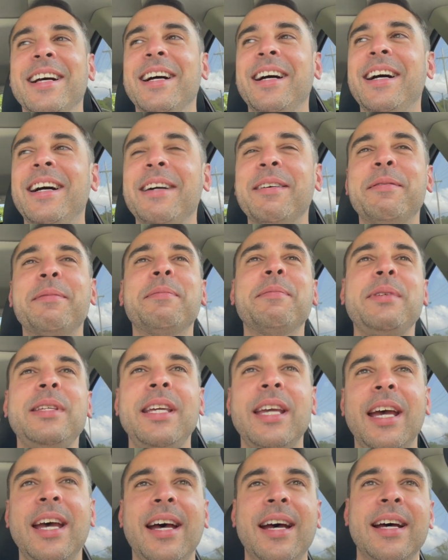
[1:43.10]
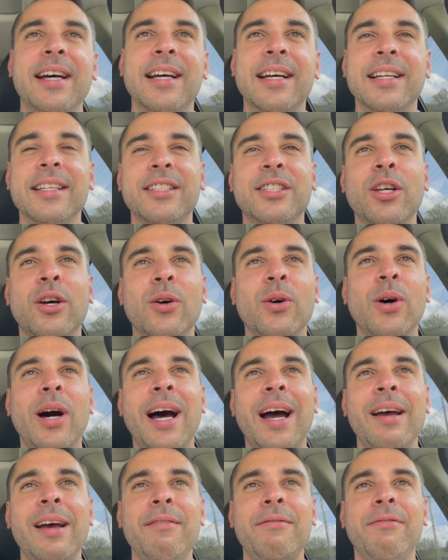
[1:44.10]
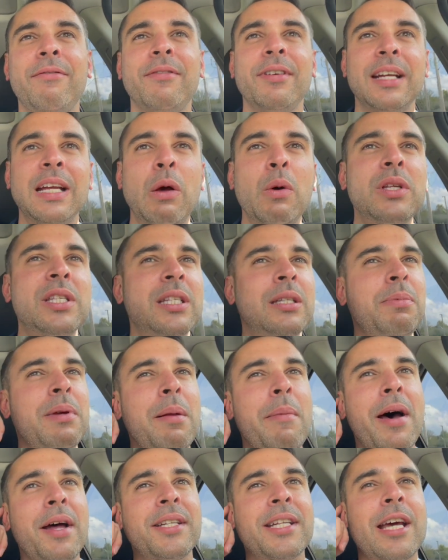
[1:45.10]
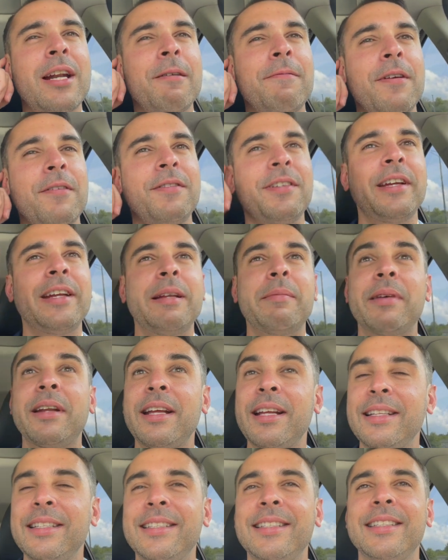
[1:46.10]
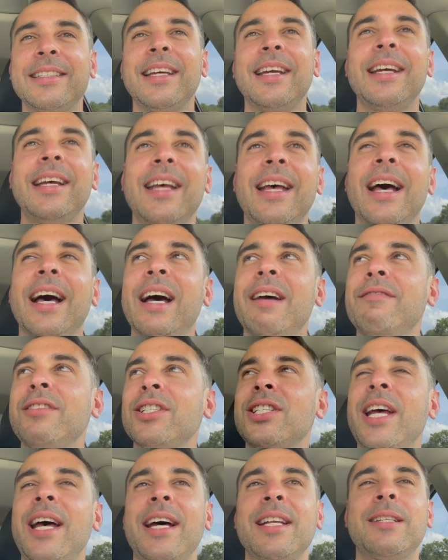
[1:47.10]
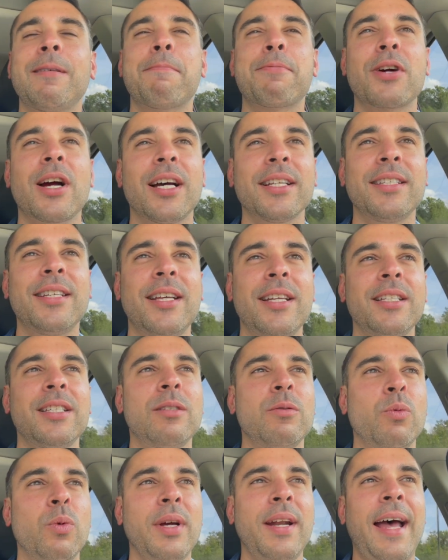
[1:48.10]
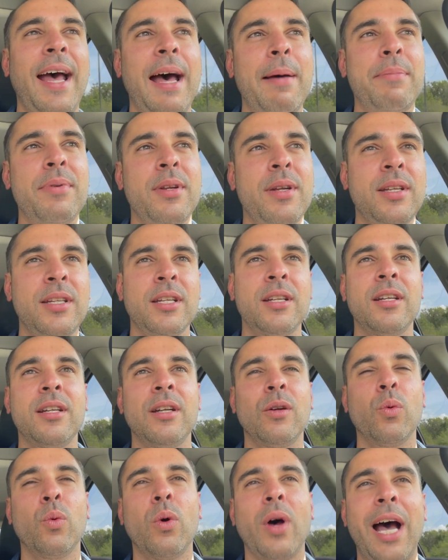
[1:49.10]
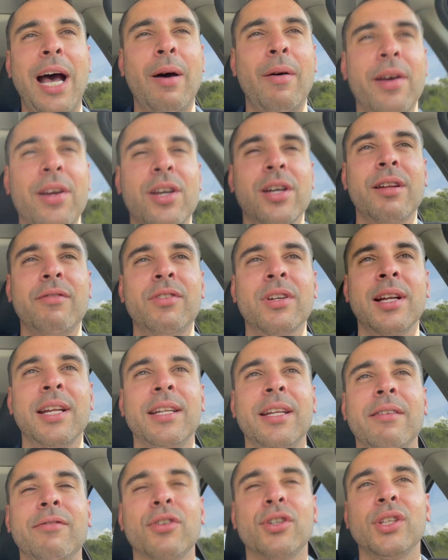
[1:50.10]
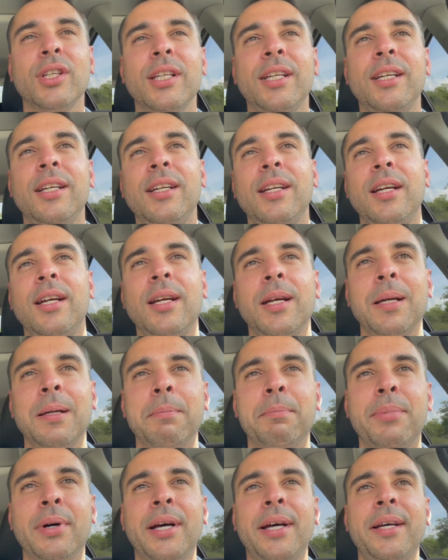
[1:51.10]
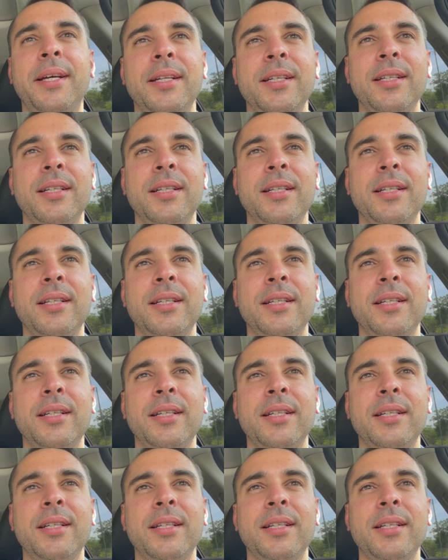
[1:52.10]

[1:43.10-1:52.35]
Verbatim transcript: um, yeah, so I've, it was, it's been about 10 or 15 minutes I've just had to process what happened and how I could have done it differently. But